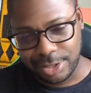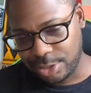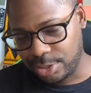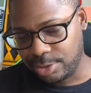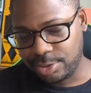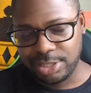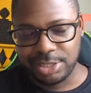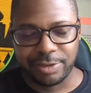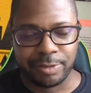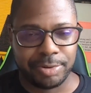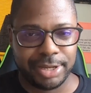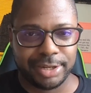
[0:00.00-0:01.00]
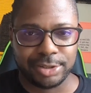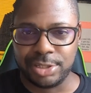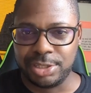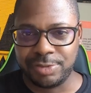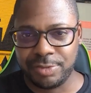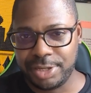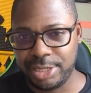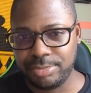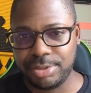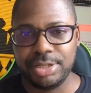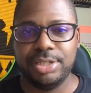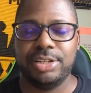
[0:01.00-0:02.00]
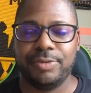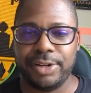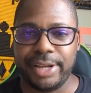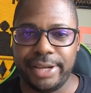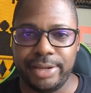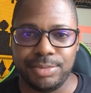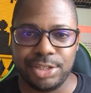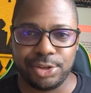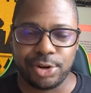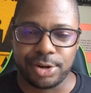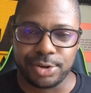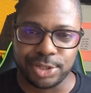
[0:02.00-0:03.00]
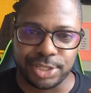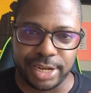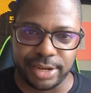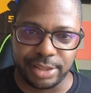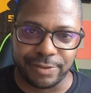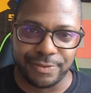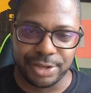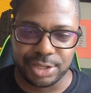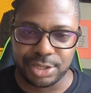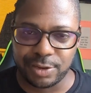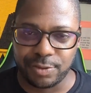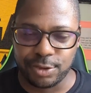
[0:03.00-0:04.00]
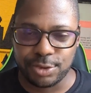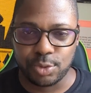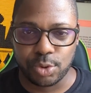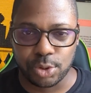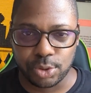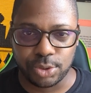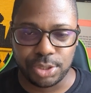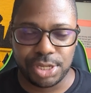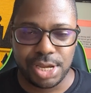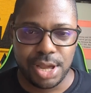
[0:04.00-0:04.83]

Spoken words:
these different players, these different teams, and these different games, and you're understanding the physics of those worlds.